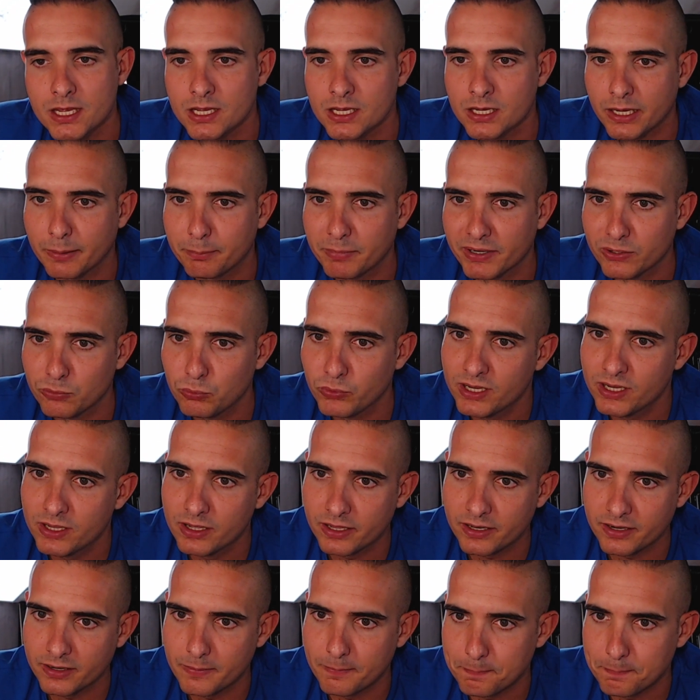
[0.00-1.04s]
I mean, we
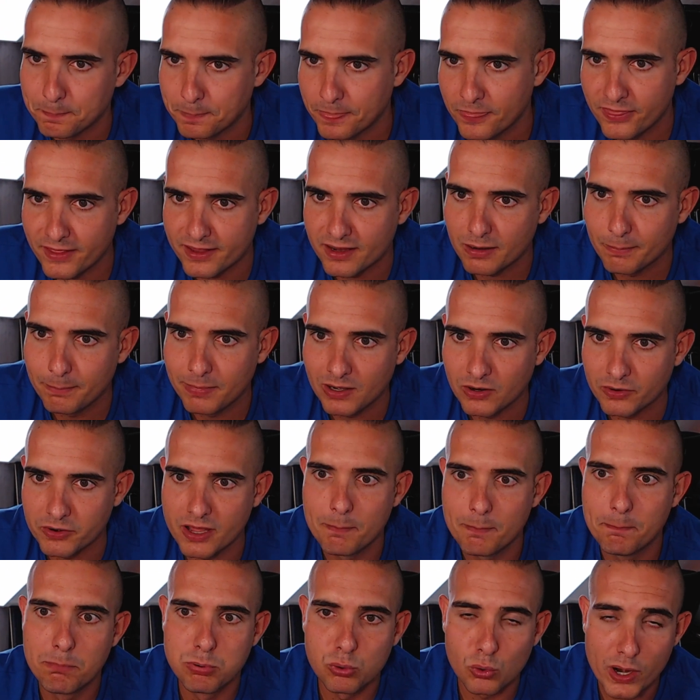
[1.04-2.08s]
gotta think about a
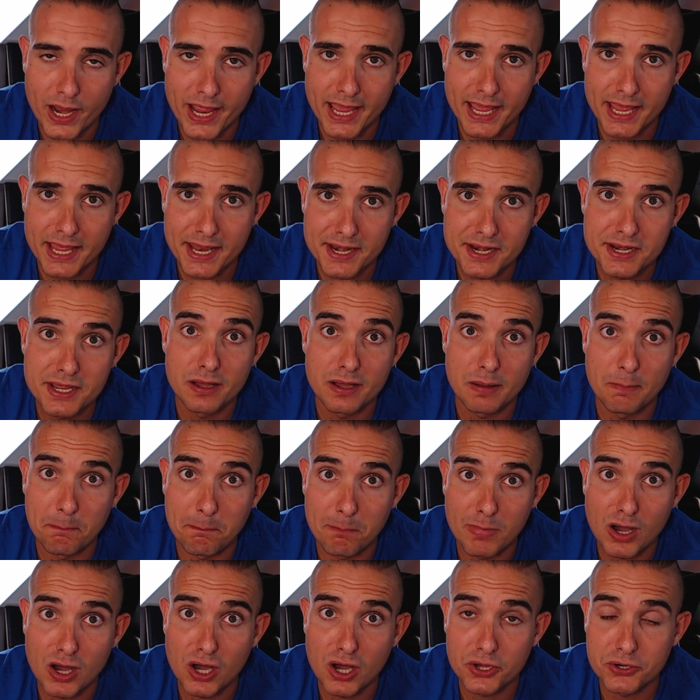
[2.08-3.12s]
brand,
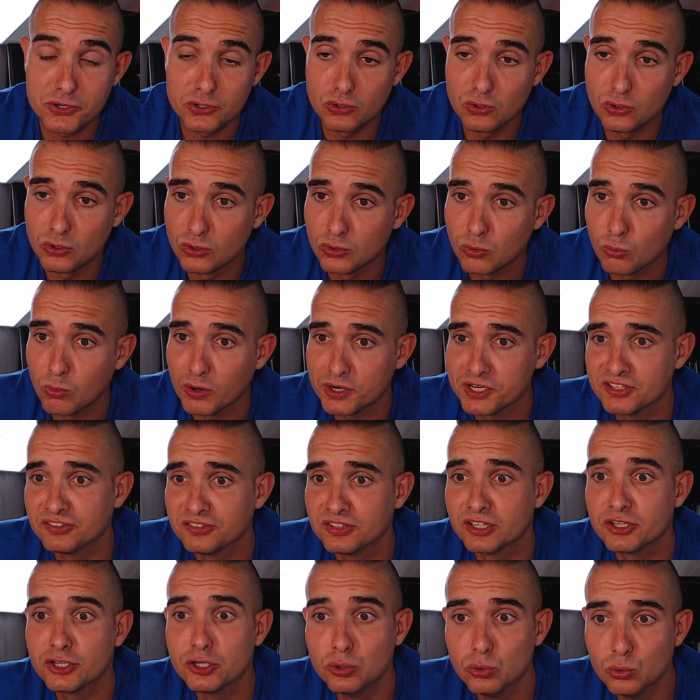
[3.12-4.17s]
model, what is the
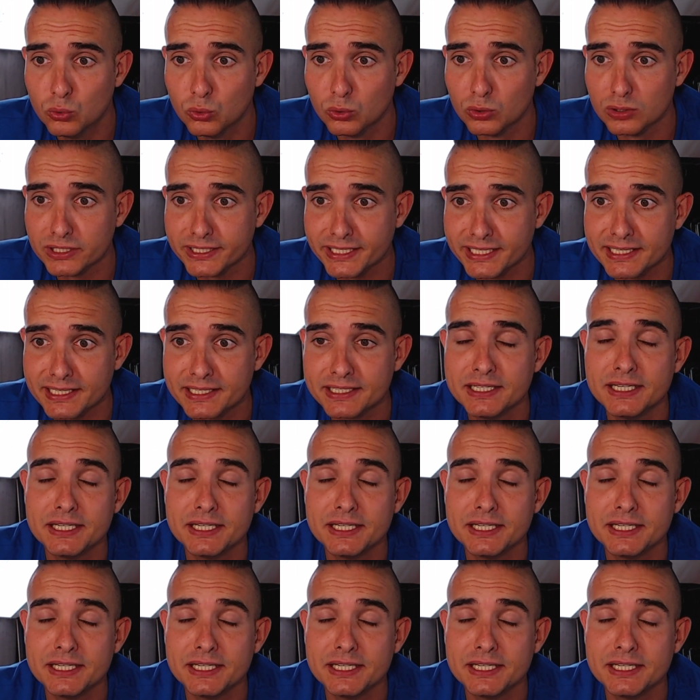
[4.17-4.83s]
cooling,